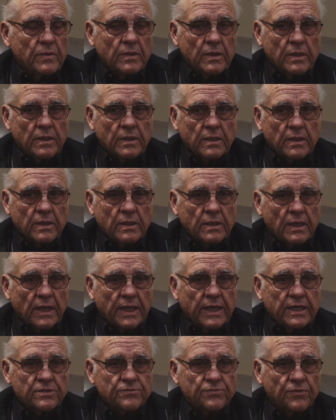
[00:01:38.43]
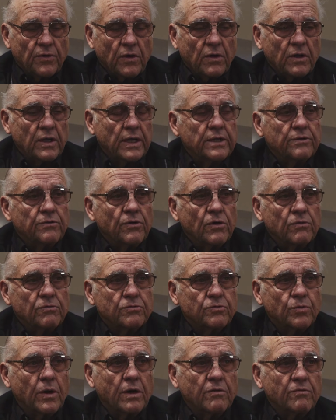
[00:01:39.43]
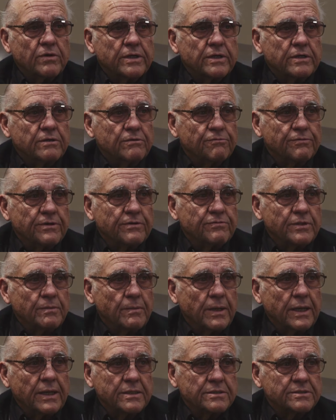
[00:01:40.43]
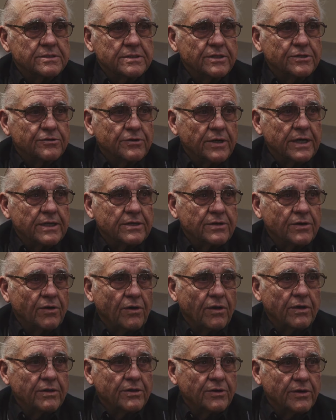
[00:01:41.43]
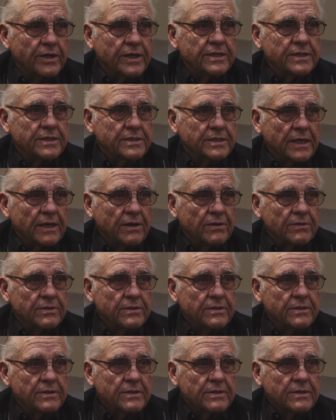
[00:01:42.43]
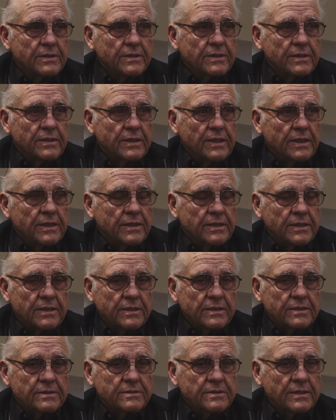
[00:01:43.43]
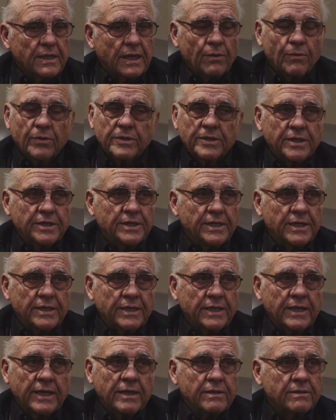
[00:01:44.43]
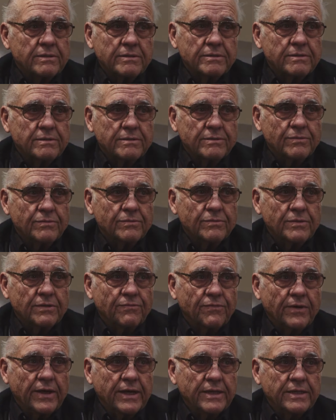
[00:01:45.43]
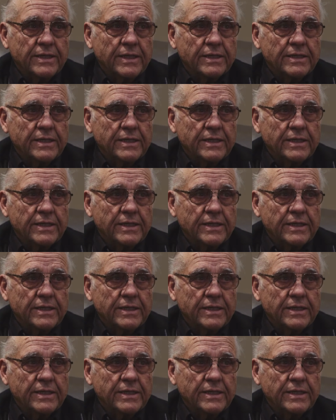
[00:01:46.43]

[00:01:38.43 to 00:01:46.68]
And last fall I drove 1,250 miles in the tractor hauling grain to town. And I wouldn't have done that if I hadn't